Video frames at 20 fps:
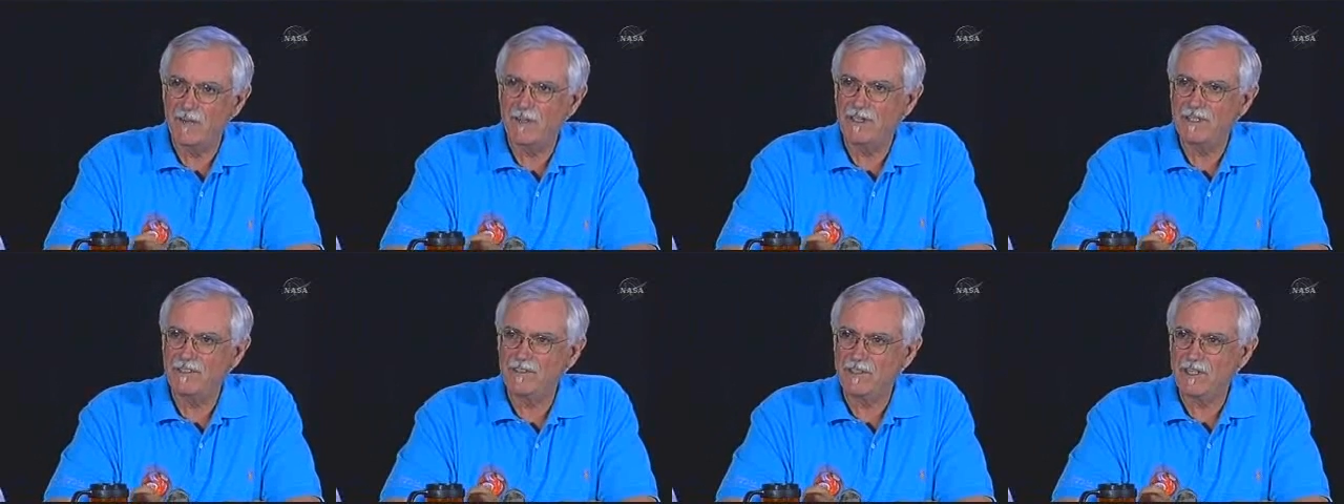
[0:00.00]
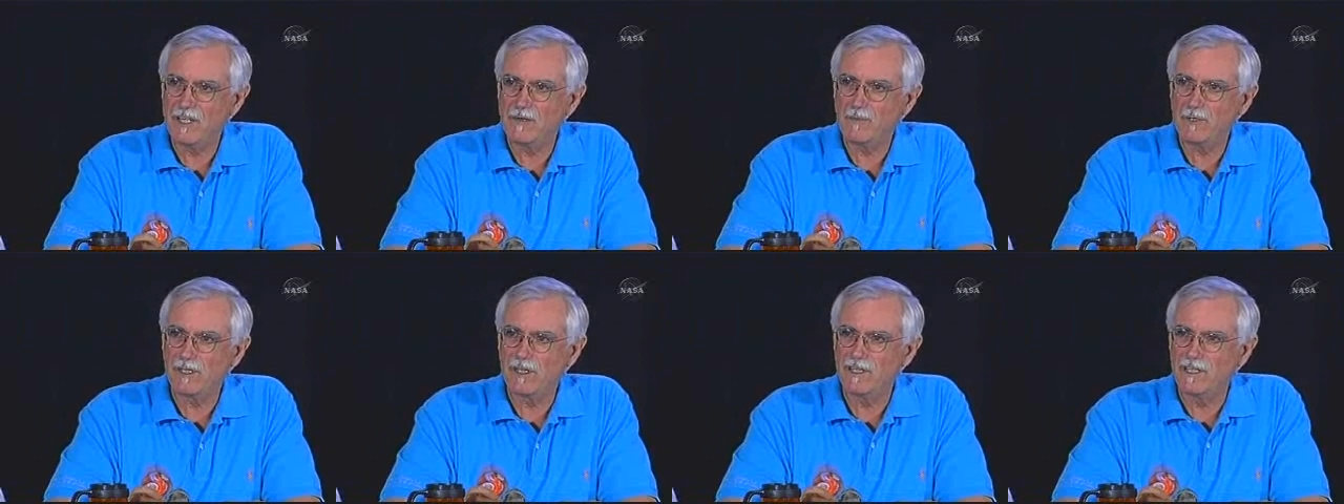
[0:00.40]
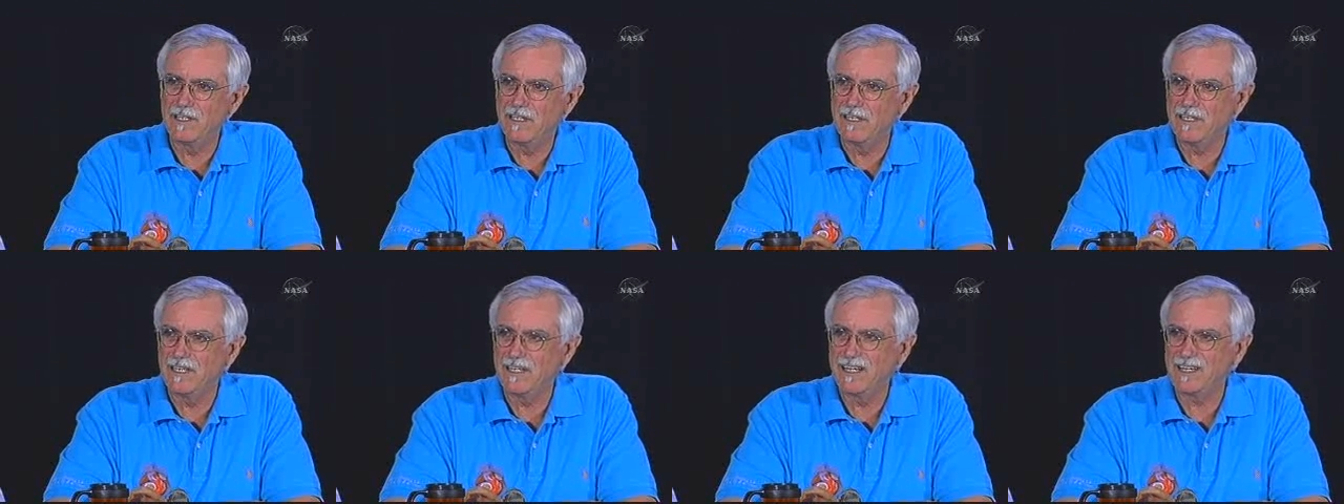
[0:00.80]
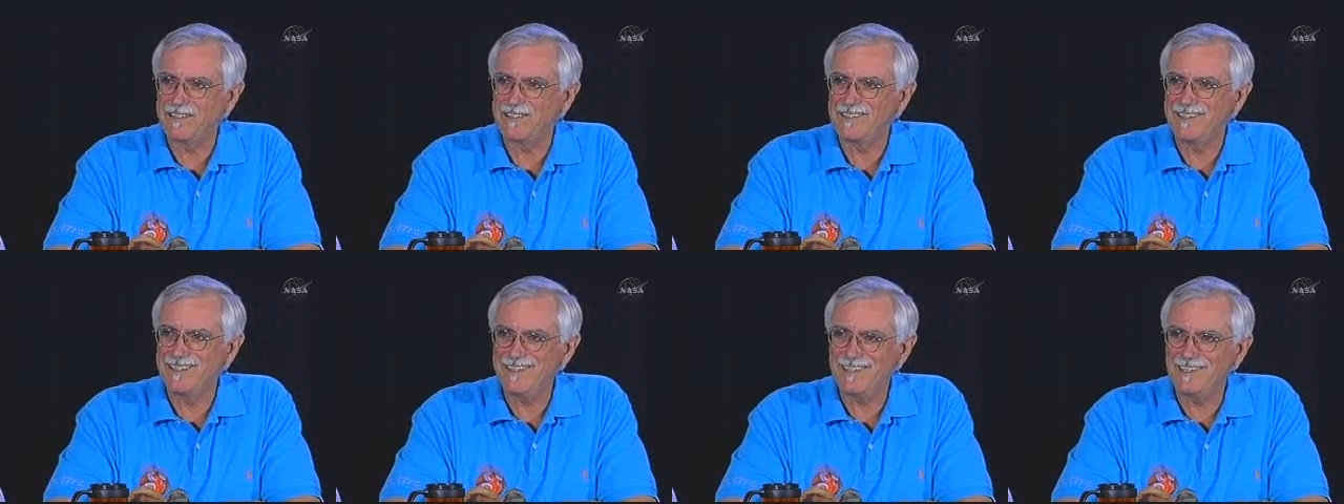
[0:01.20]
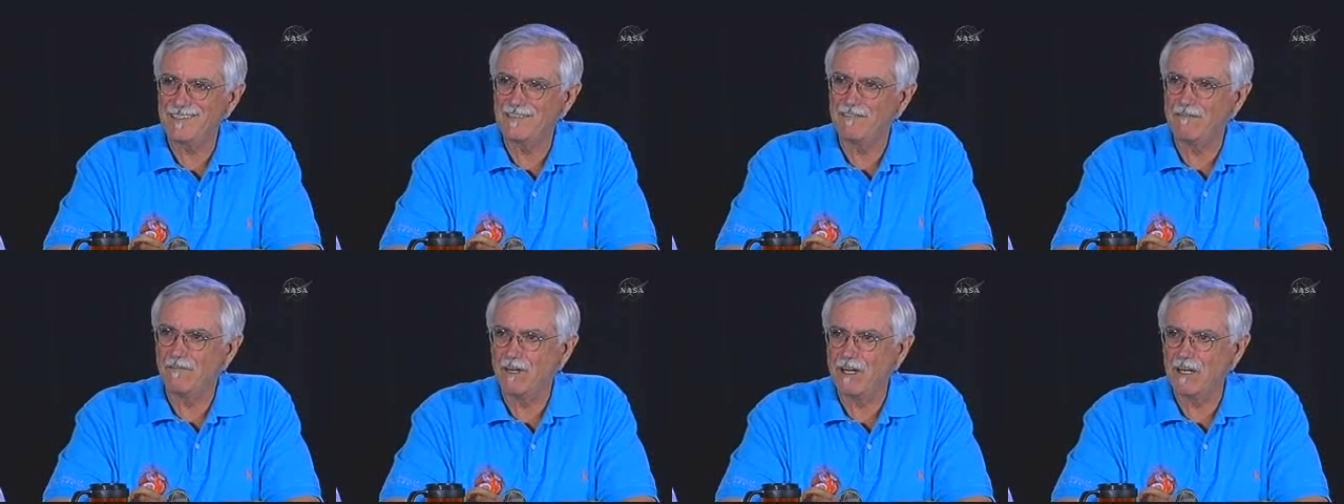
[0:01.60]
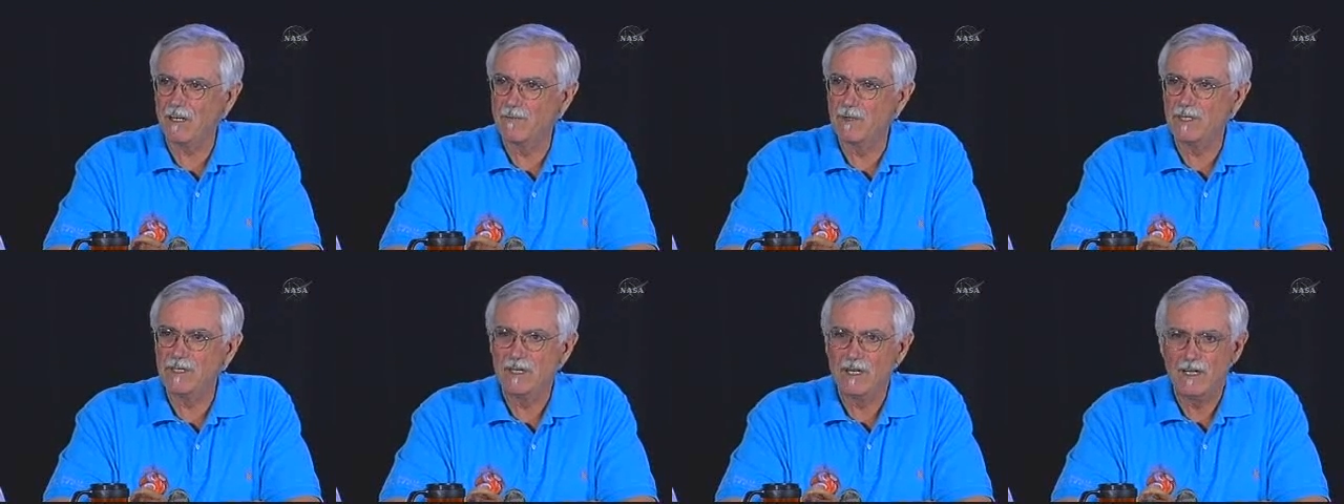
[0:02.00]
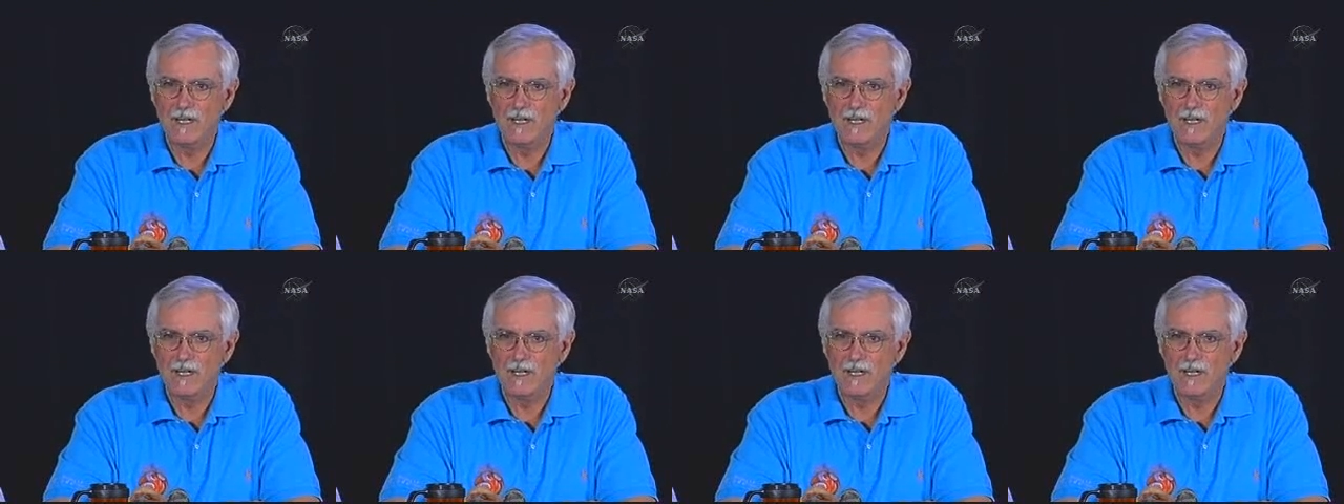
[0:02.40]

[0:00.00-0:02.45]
This is typically an acidic environment.